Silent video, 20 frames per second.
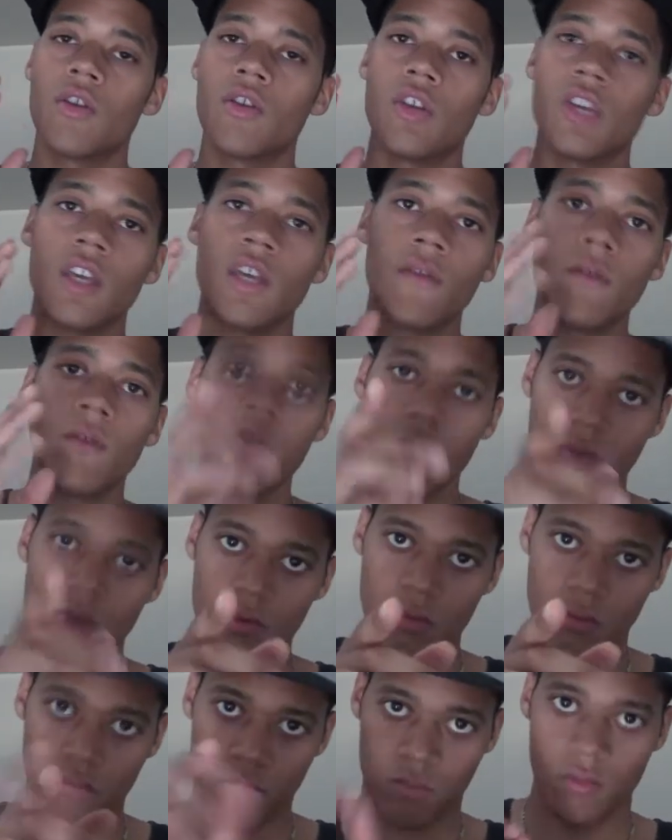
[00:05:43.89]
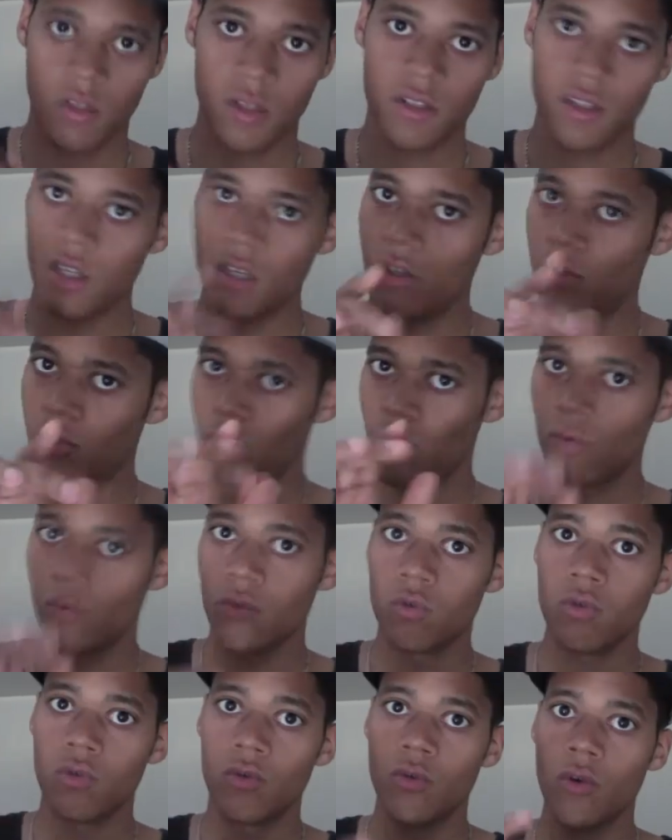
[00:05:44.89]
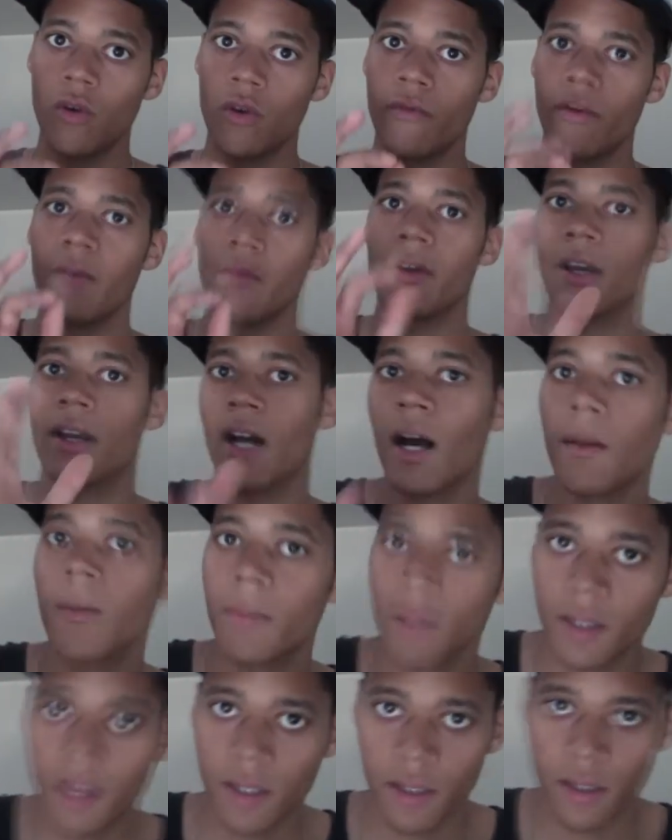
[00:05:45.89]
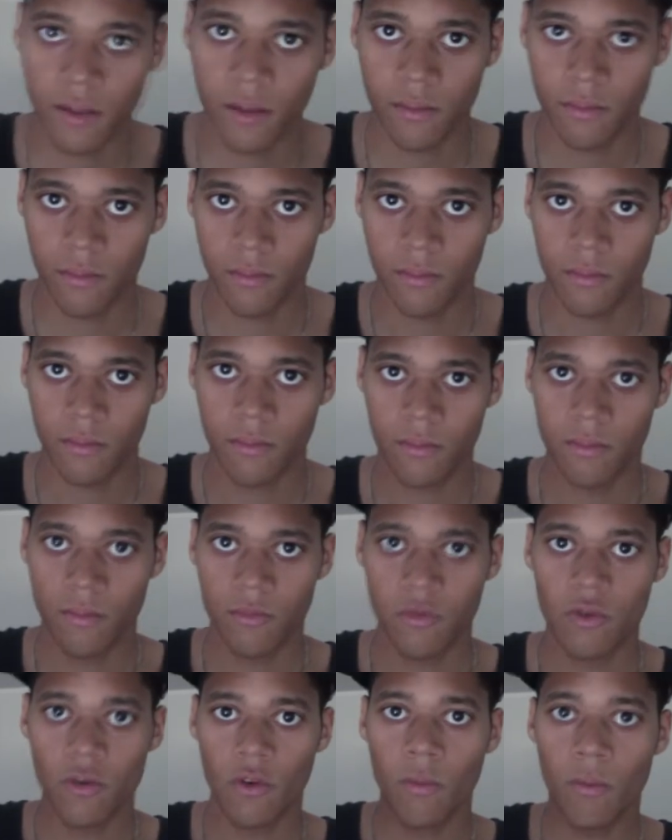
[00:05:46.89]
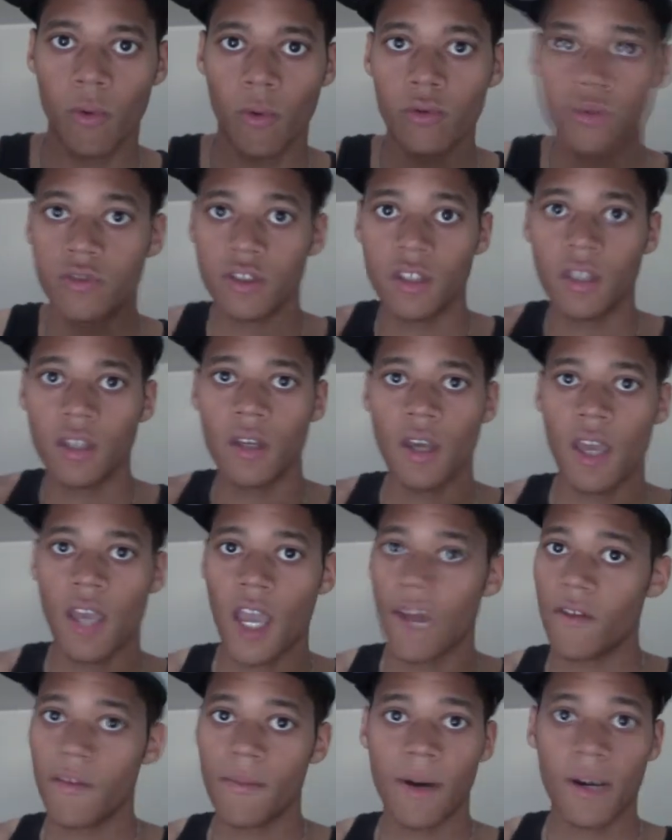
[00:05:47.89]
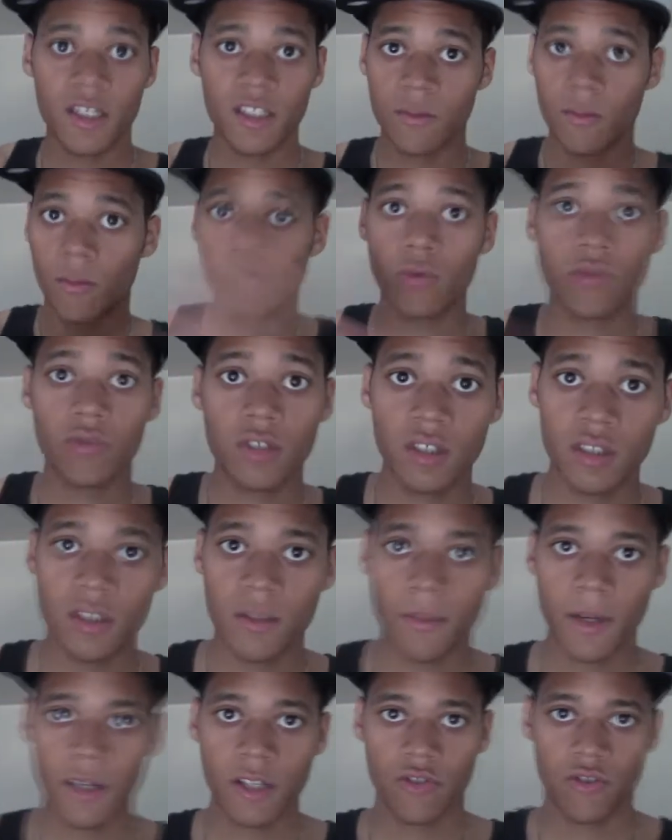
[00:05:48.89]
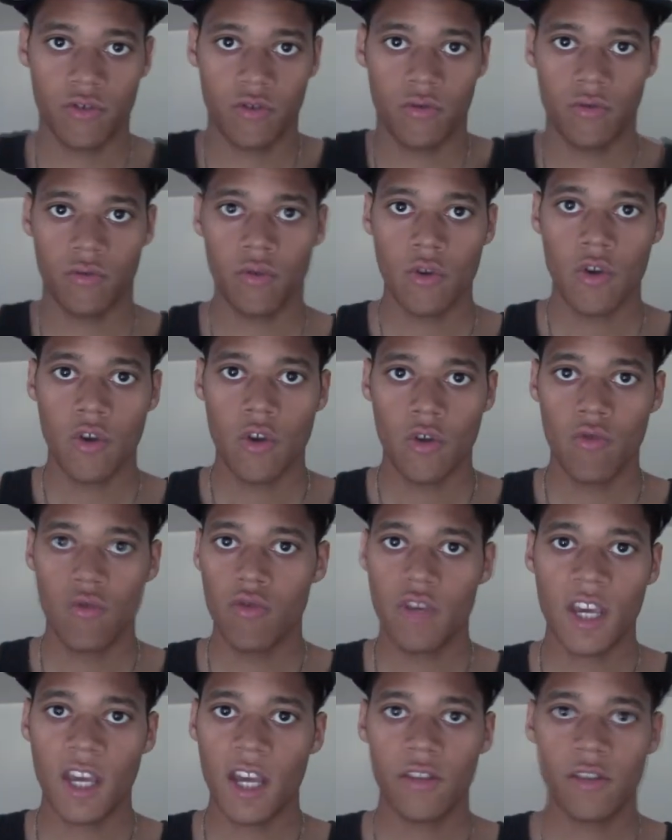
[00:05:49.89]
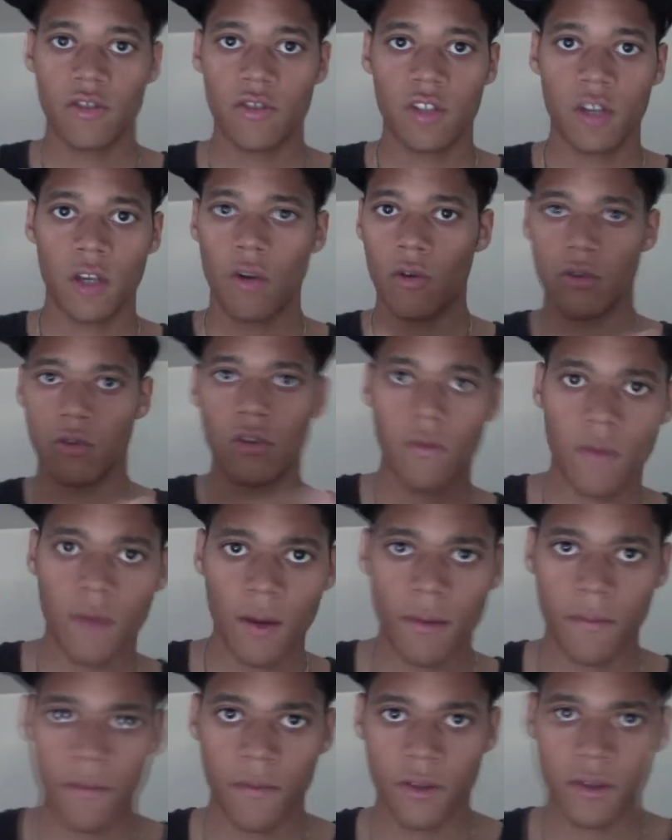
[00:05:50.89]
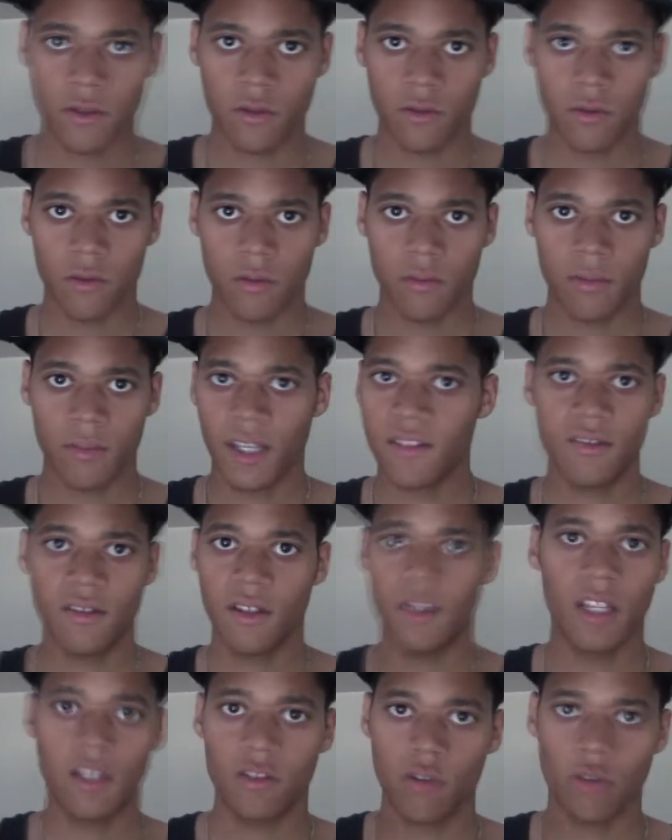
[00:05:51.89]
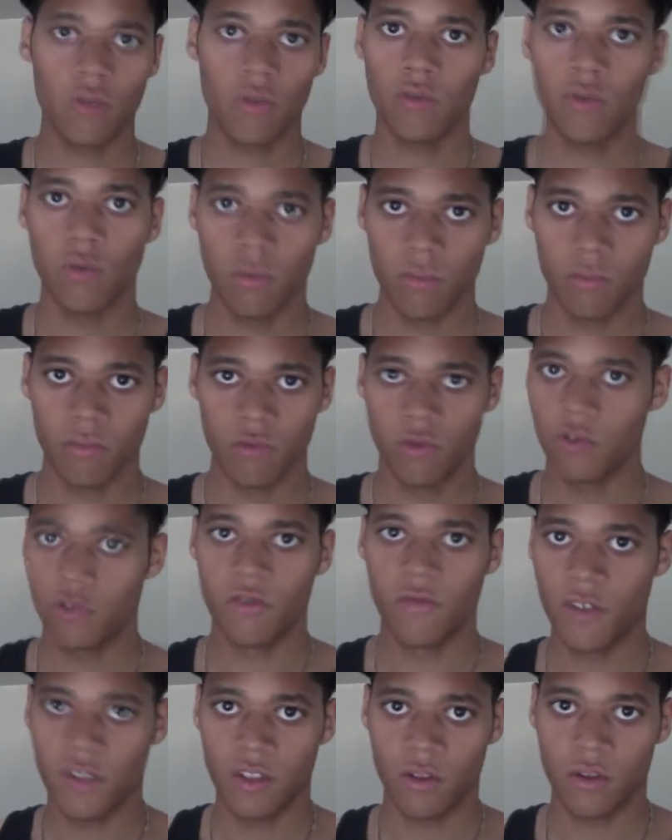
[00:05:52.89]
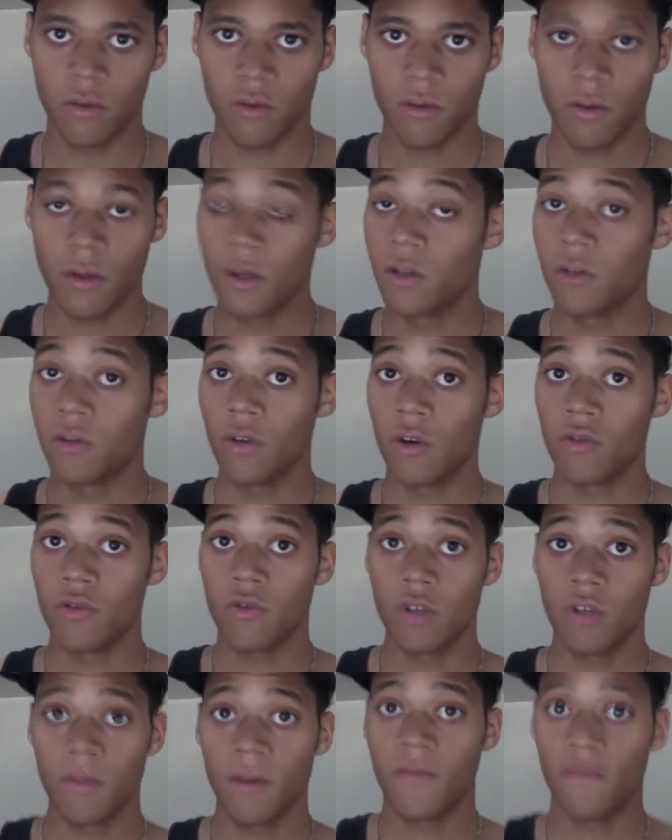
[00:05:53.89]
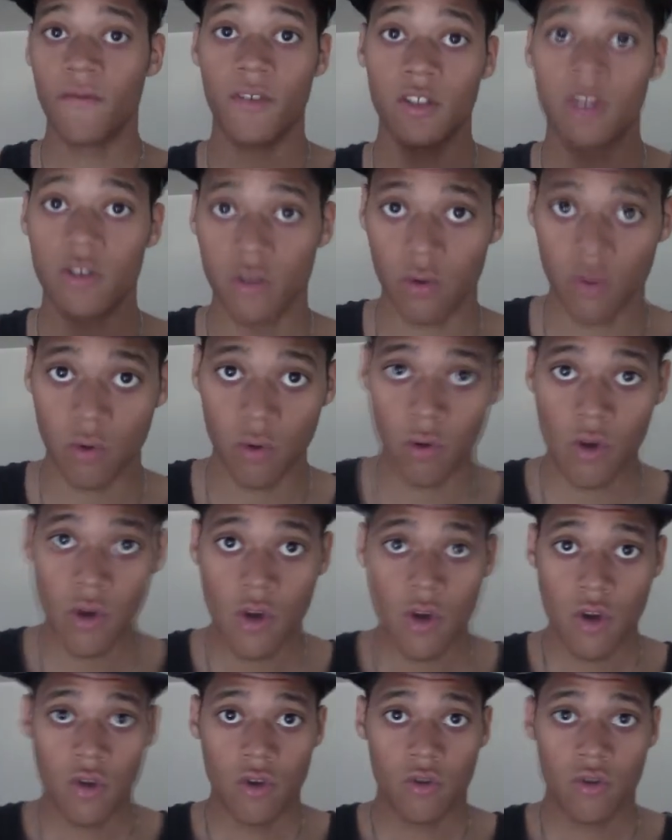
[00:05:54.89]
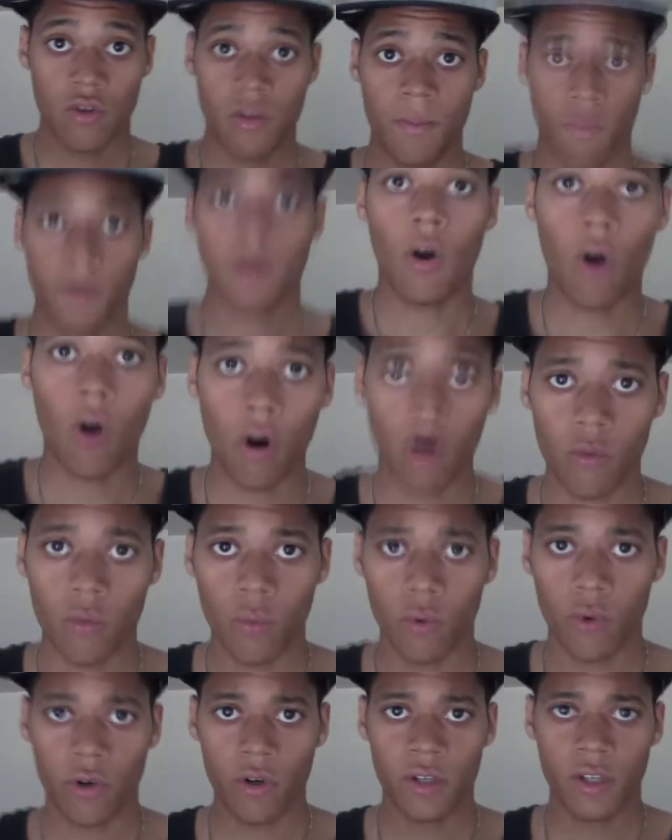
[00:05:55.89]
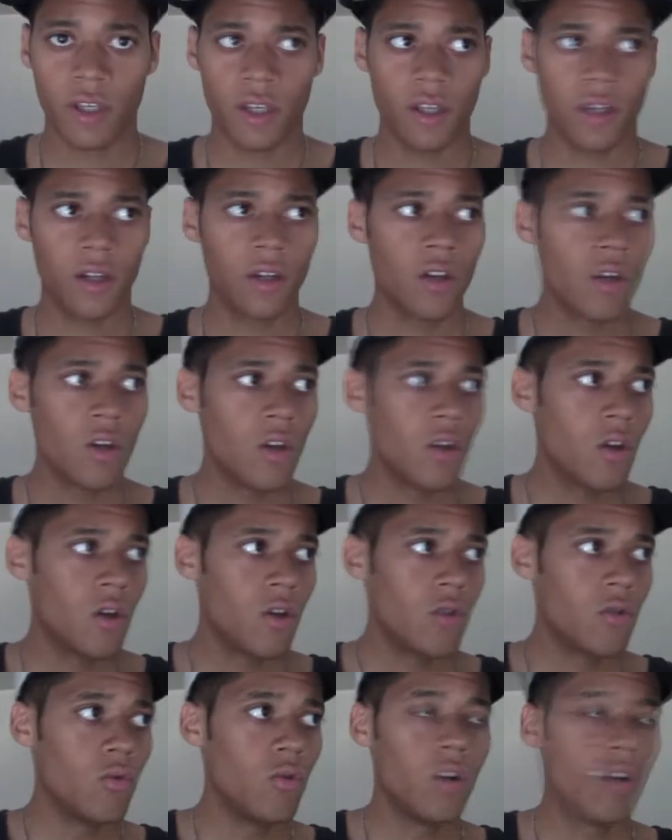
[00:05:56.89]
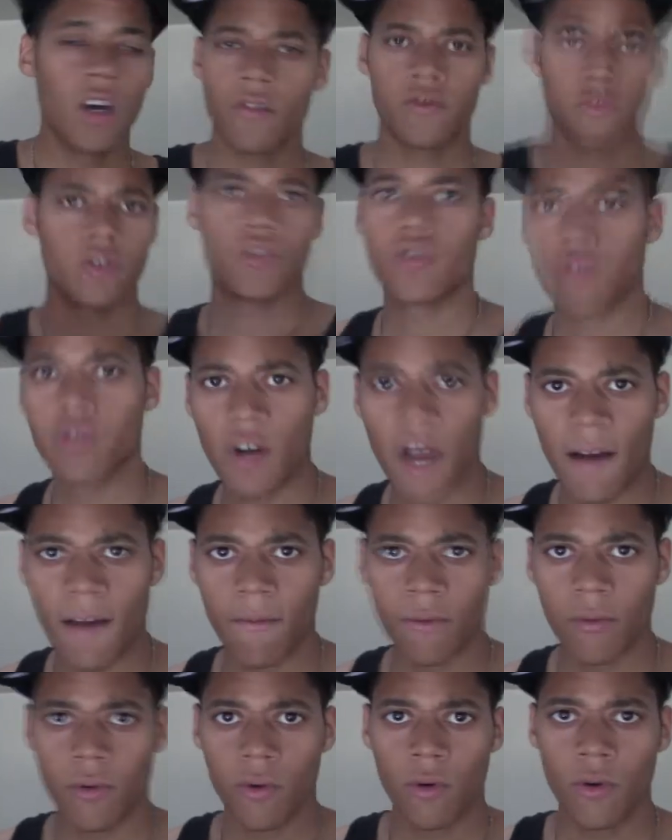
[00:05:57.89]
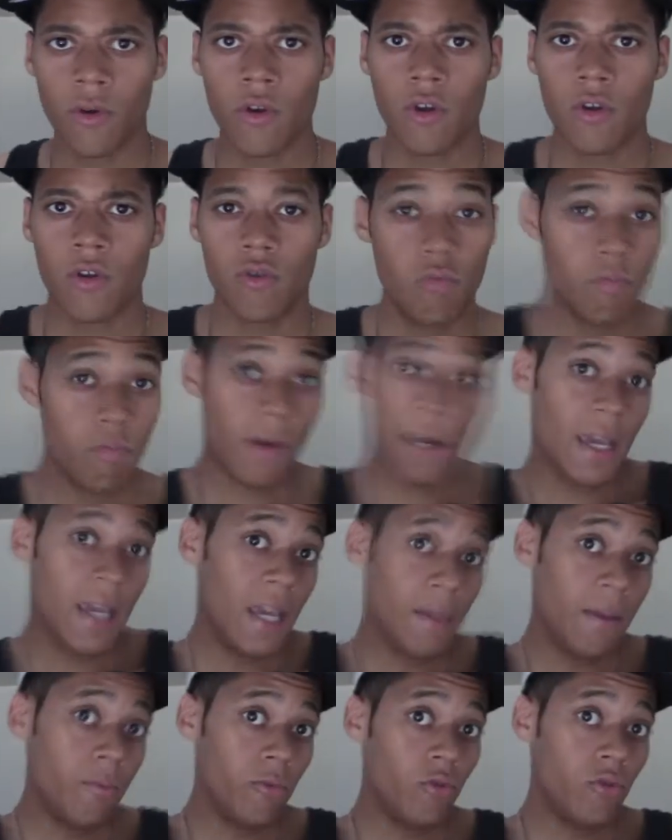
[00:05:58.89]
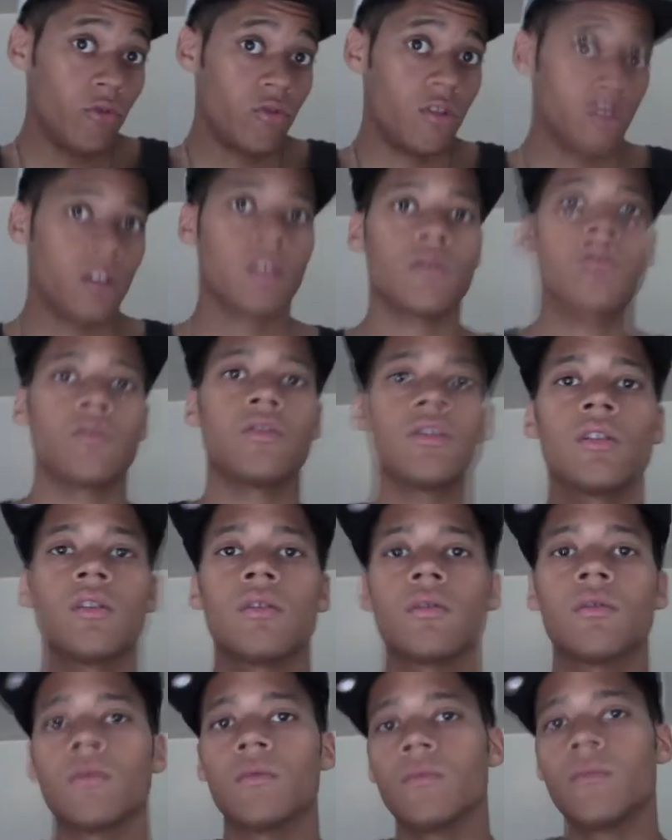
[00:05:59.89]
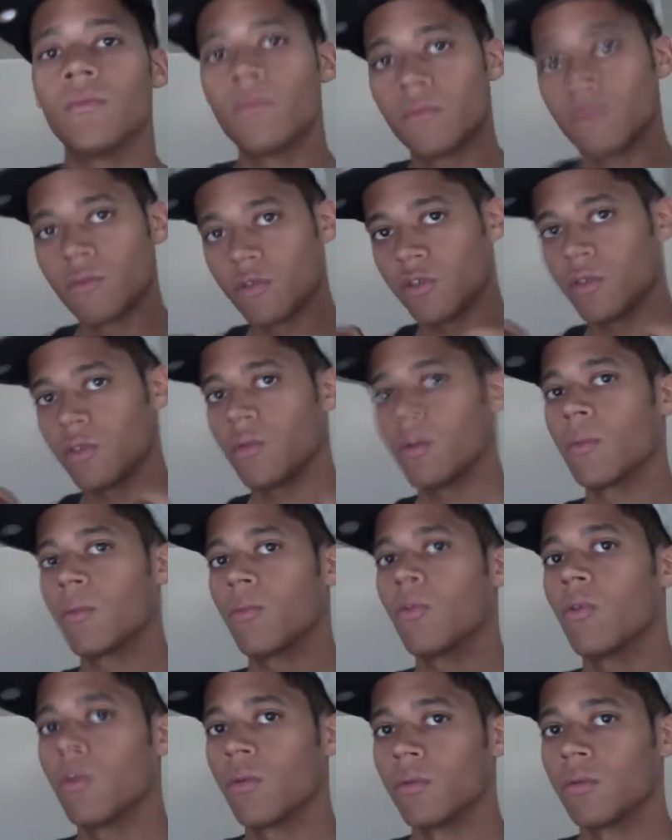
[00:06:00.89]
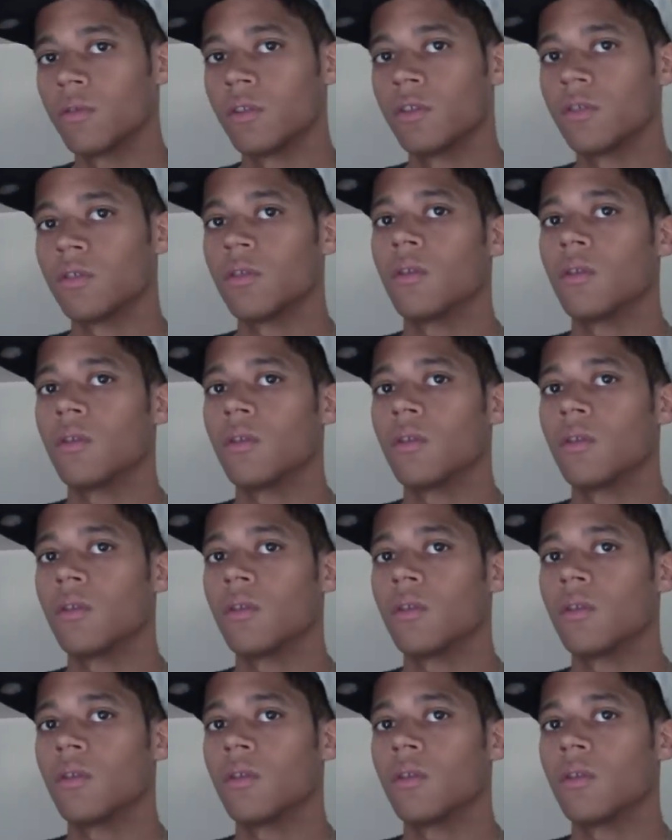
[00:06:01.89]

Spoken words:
Even you, let's say you are very complicated. You're everybody's multi-dimensional. You can't just say, oh, you're very physical. That's it, that's all you do. You're just physical. No, you could be physical, you could be hardworking, you love to travel, you might hate music. You see what I'm going with this?